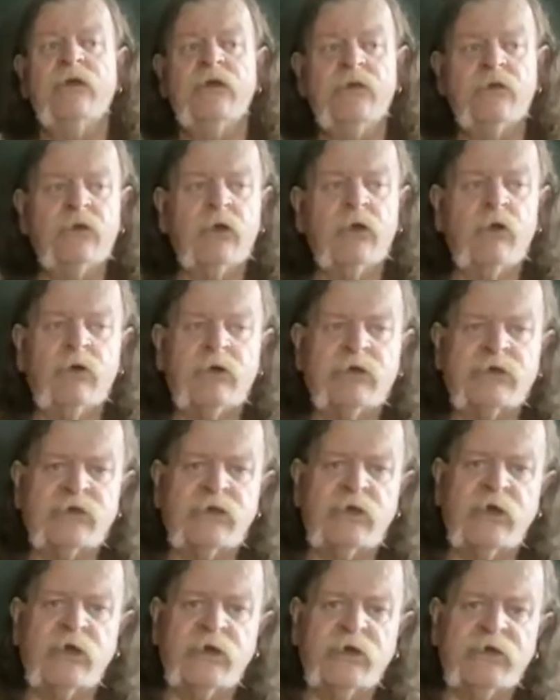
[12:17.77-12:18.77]
You go on a
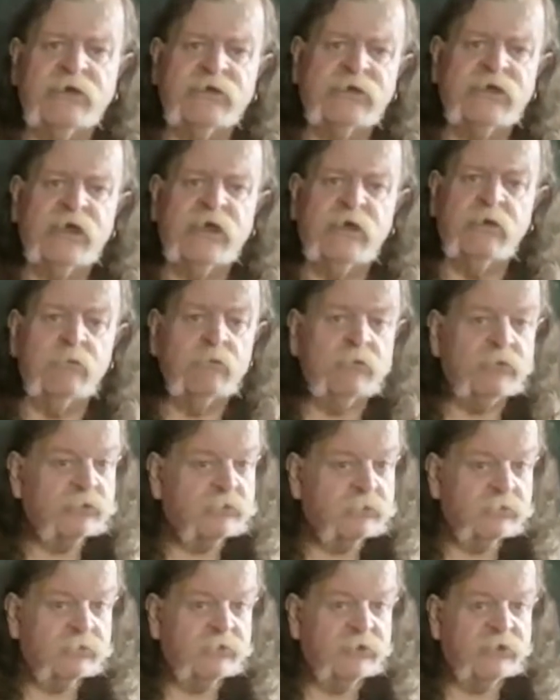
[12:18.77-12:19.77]
sliding scale, which
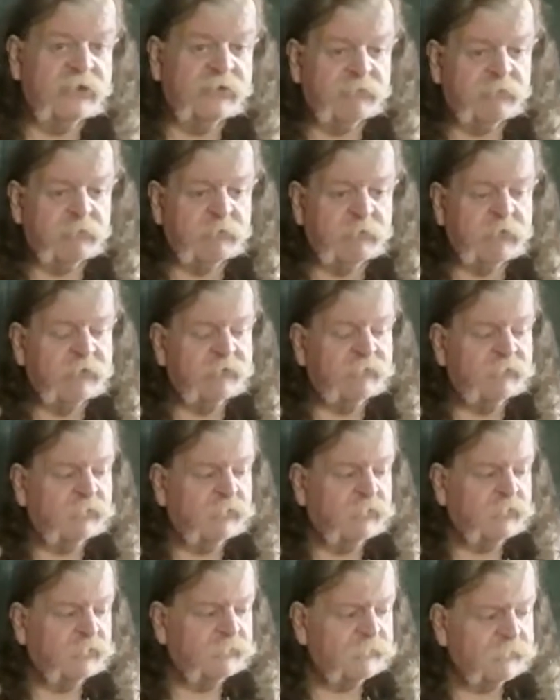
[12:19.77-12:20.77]
of course you'd have to pay
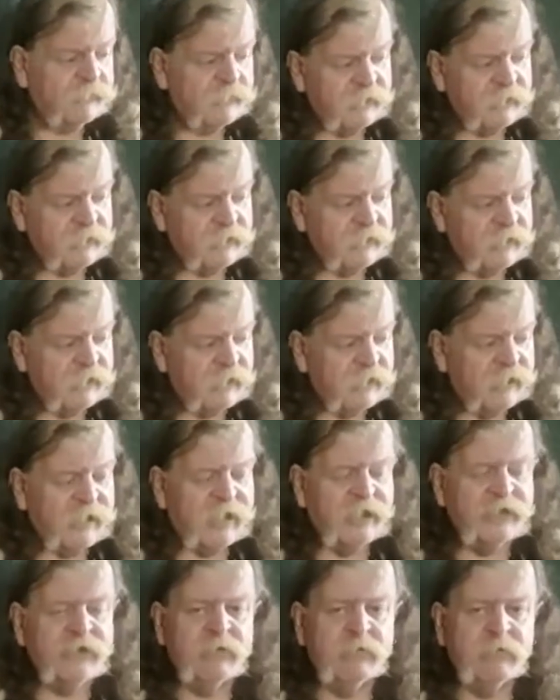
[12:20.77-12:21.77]

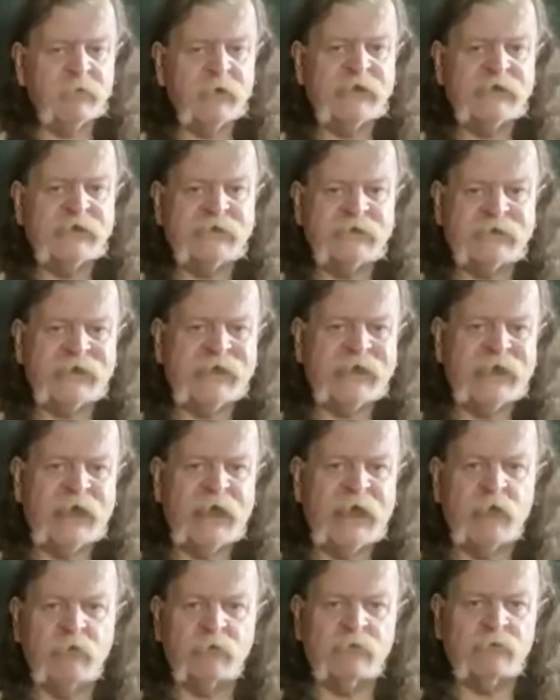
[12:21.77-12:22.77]
for. And you paid to get
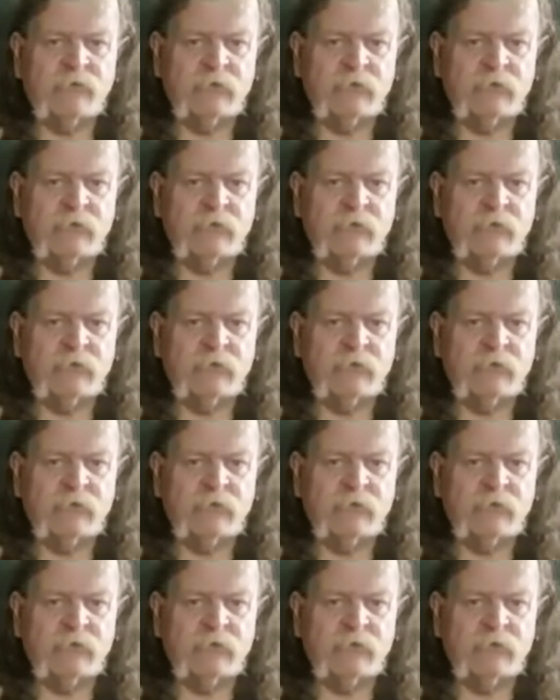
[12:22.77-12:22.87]
out.